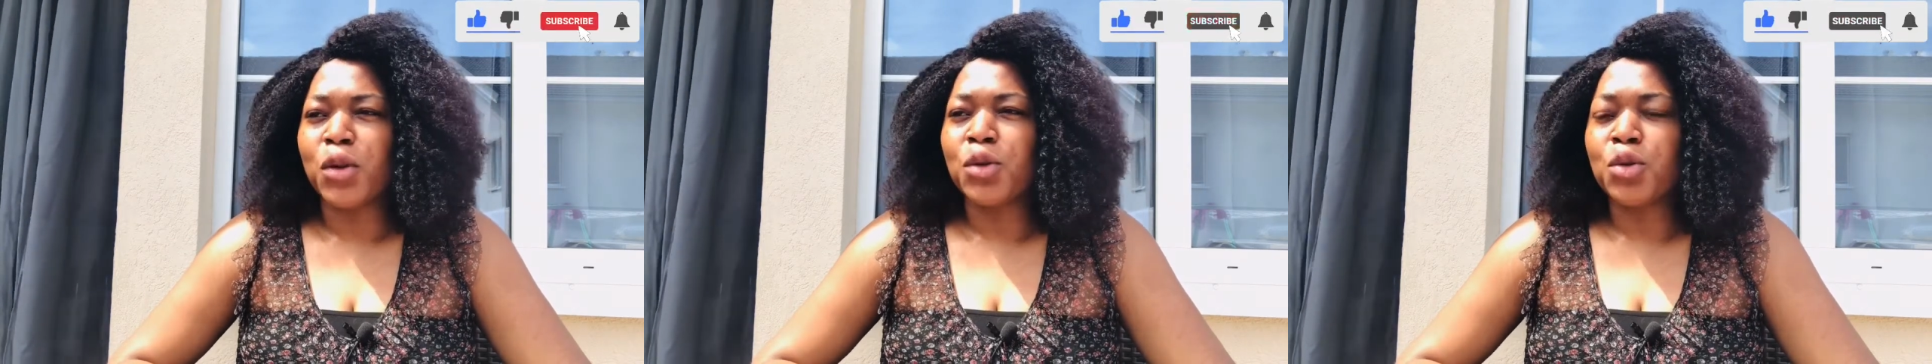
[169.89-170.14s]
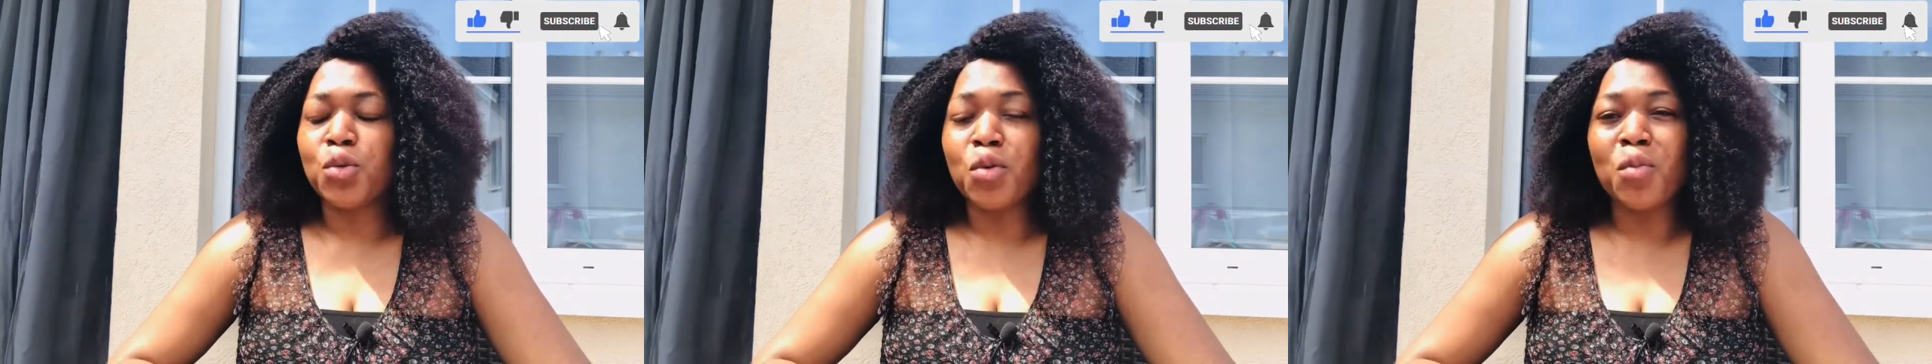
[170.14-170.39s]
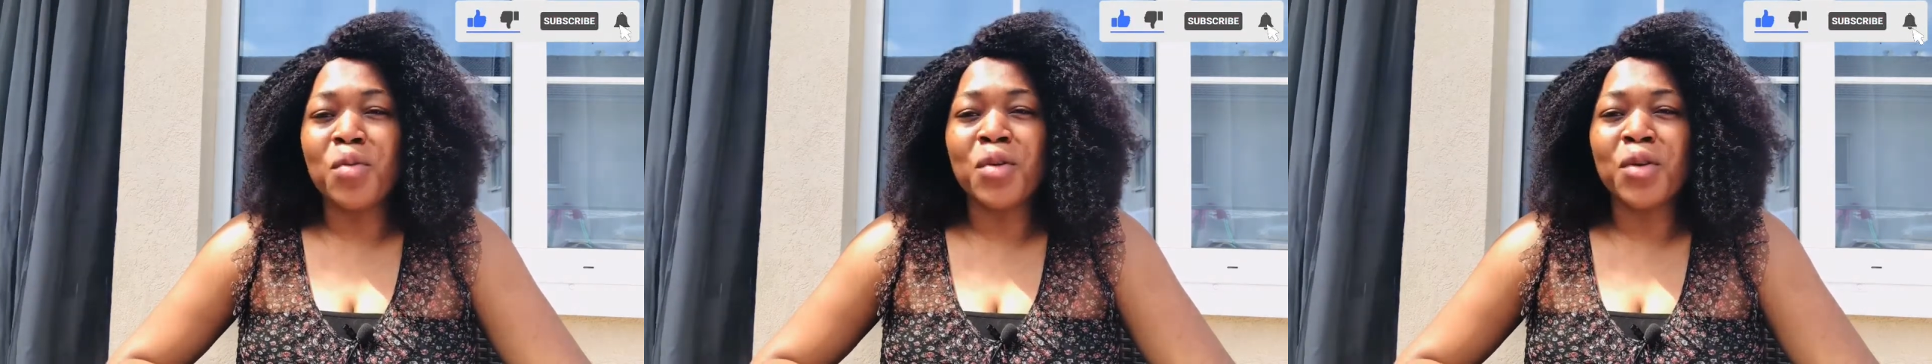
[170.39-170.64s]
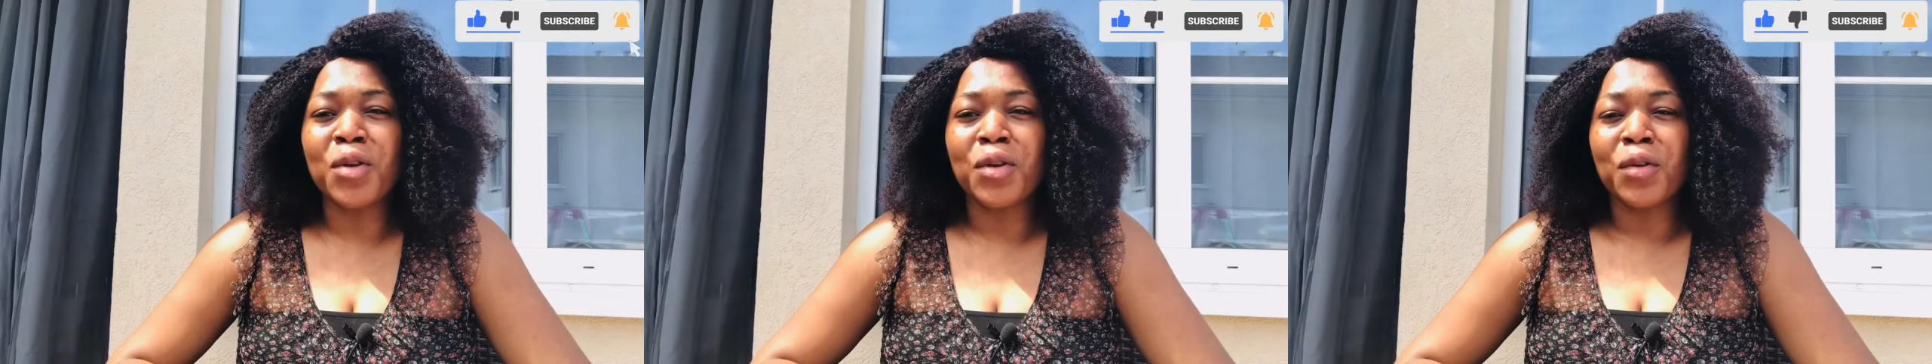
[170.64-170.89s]
you will
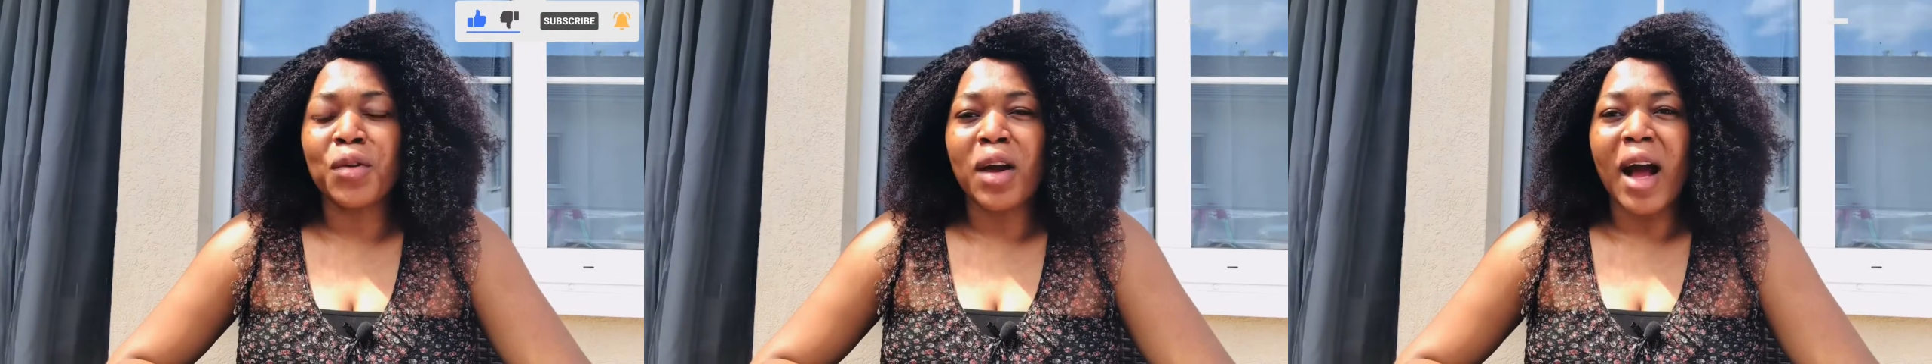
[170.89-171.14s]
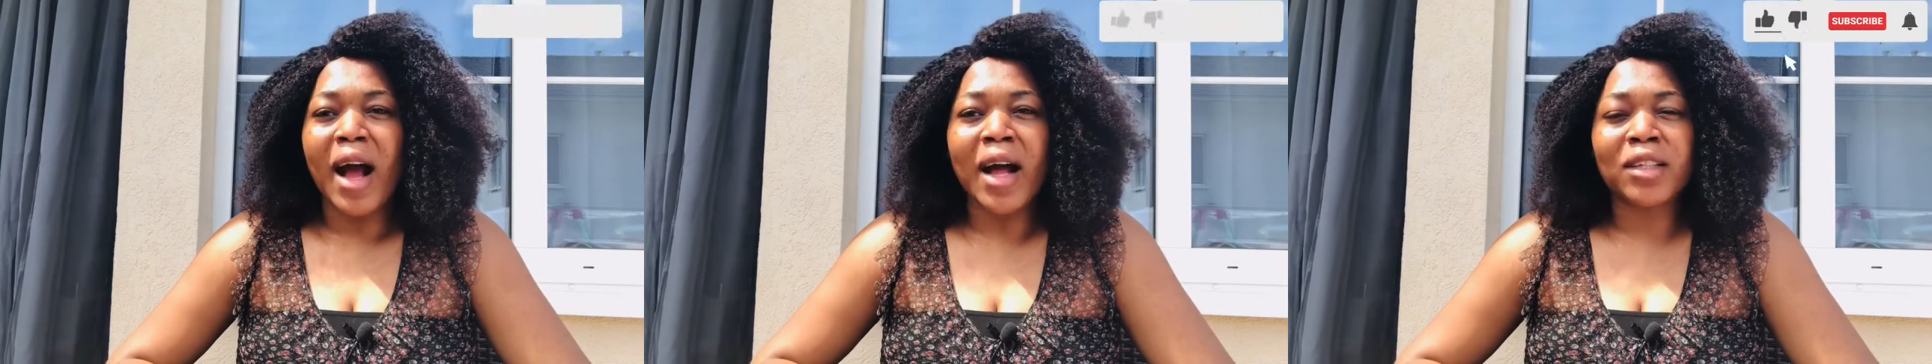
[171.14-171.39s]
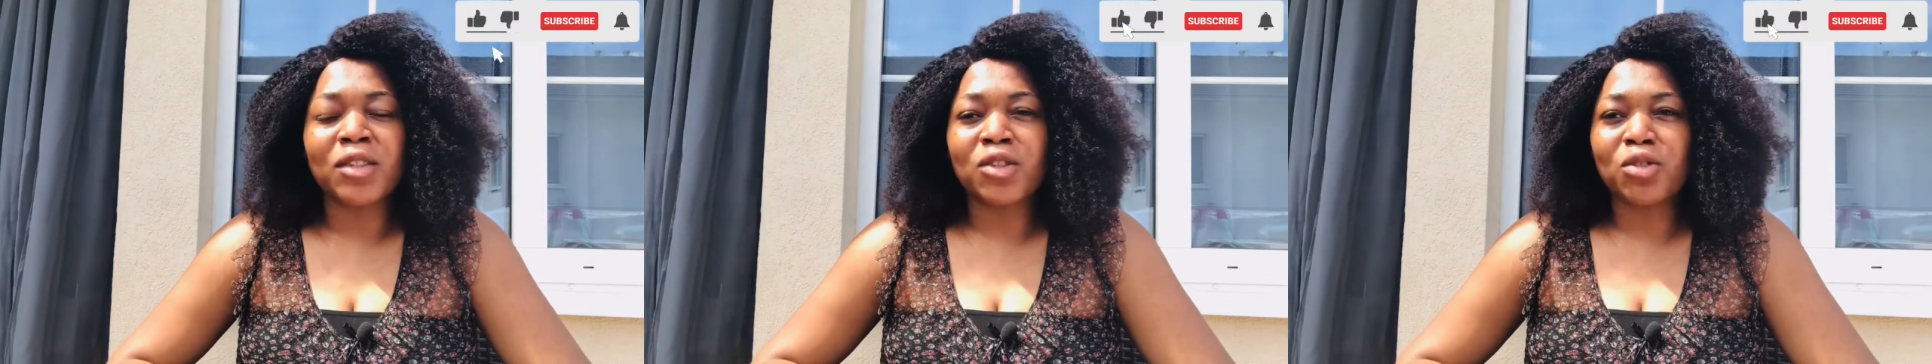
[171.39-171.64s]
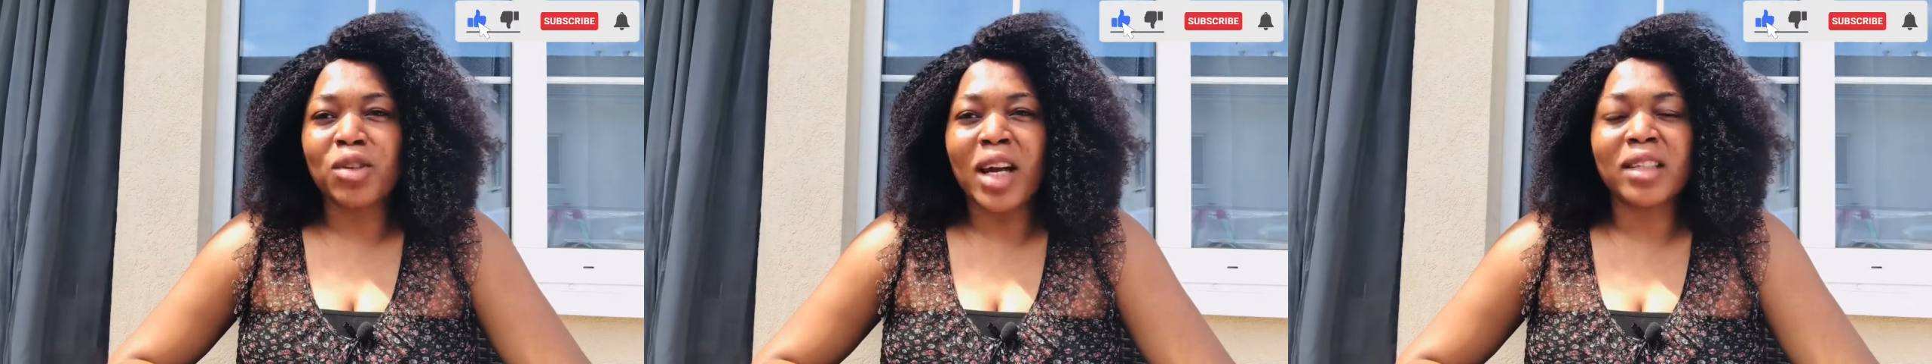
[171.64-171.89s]
be
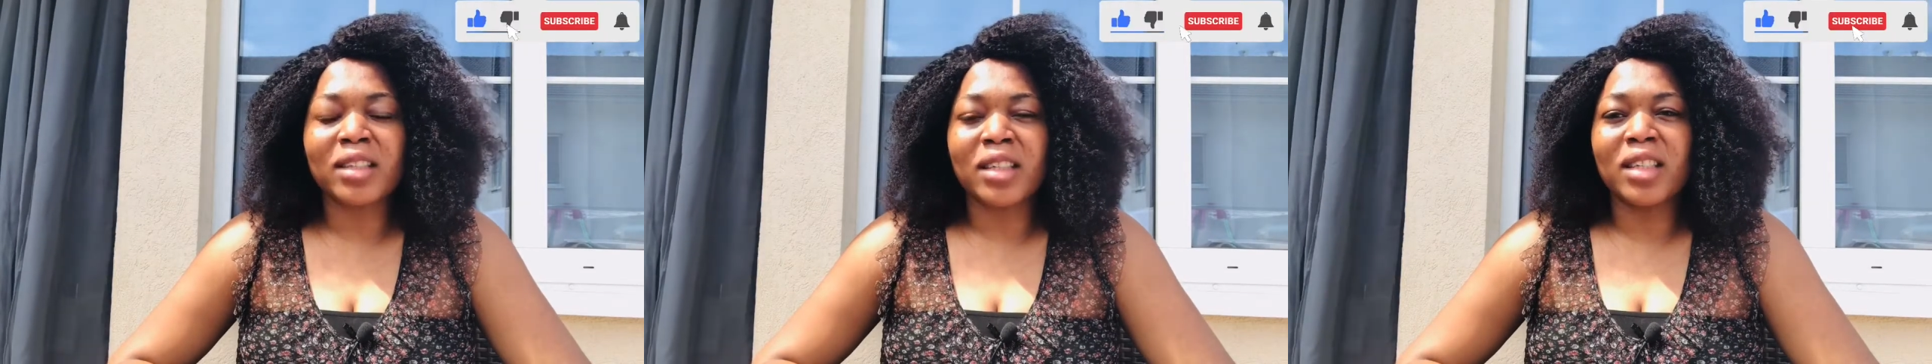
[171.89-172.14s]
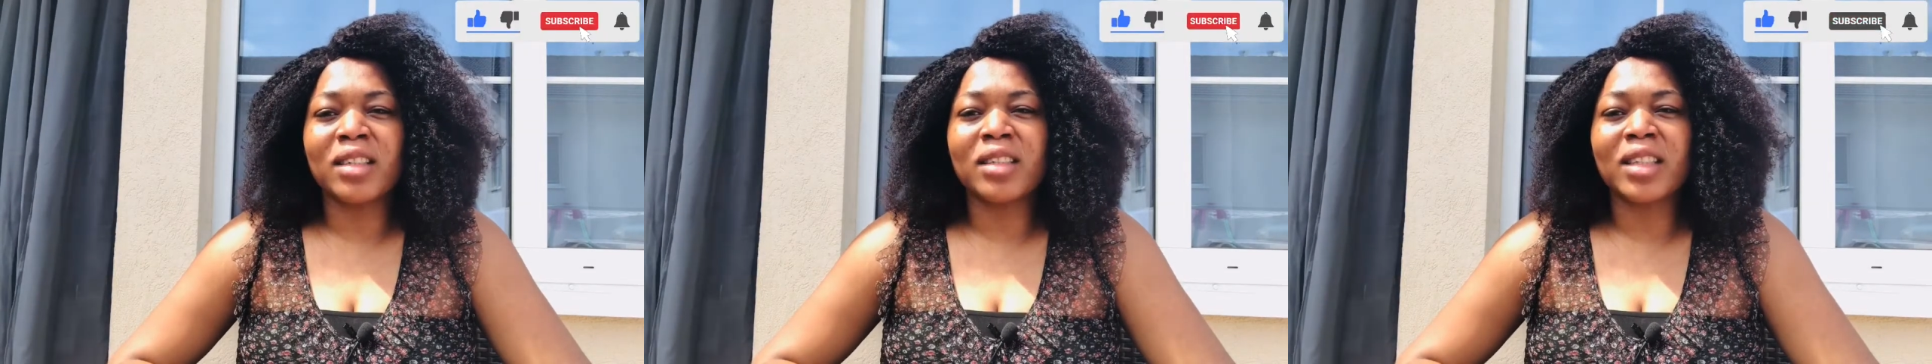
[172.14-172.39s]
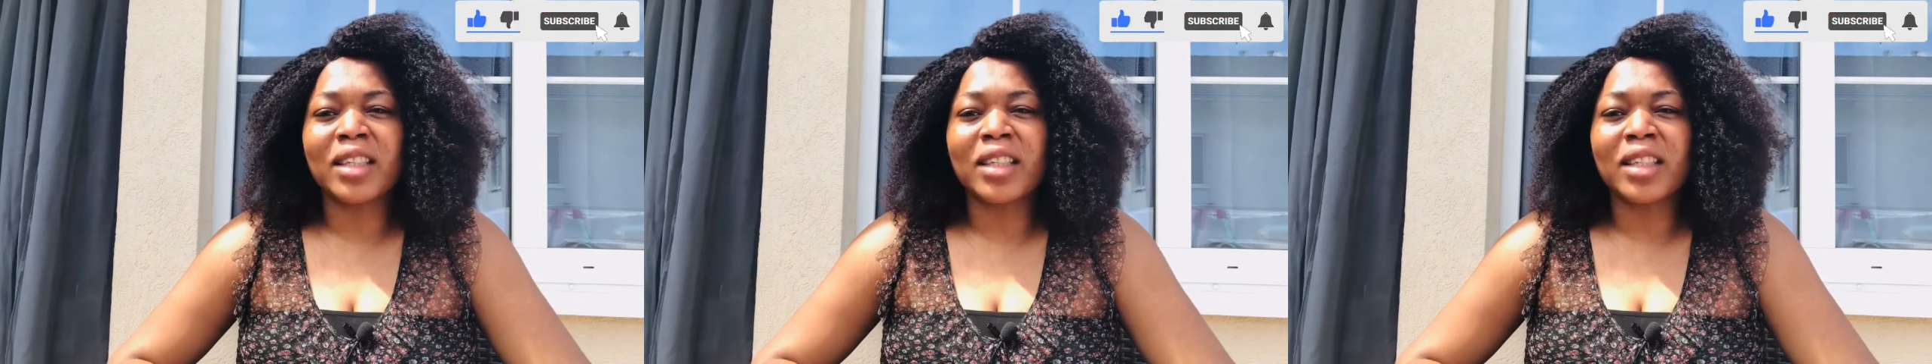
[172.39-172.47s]
attracting